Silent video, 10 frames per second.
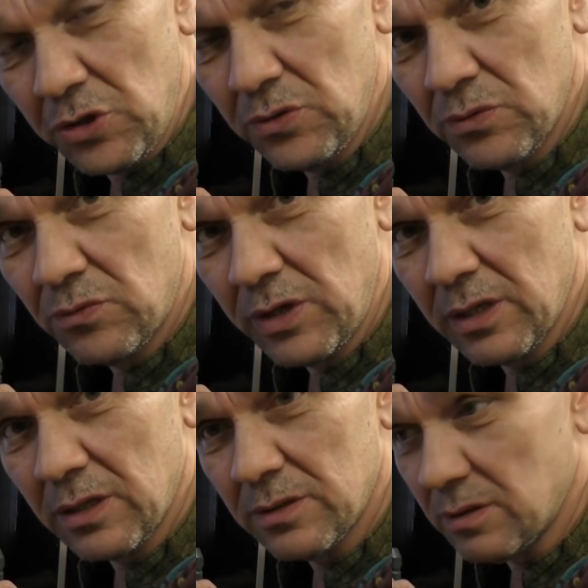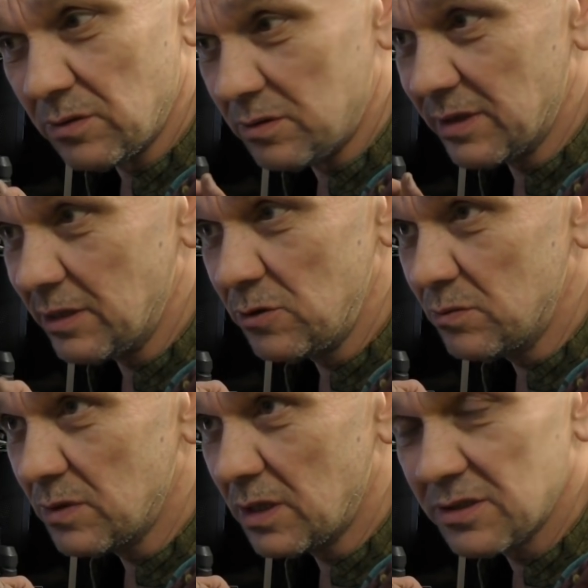new recon or a
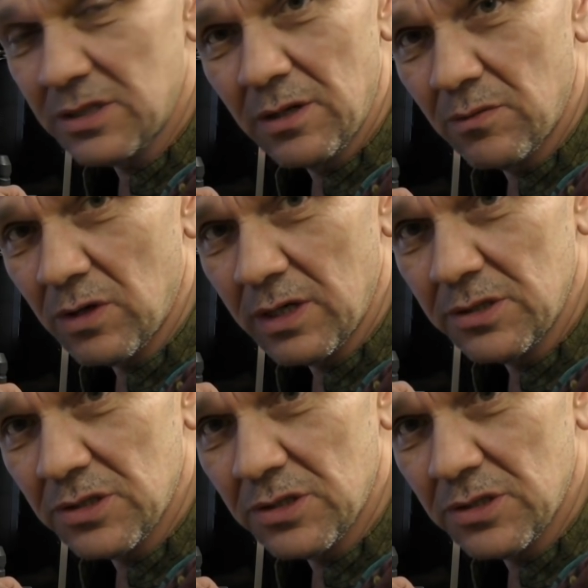new steering rack,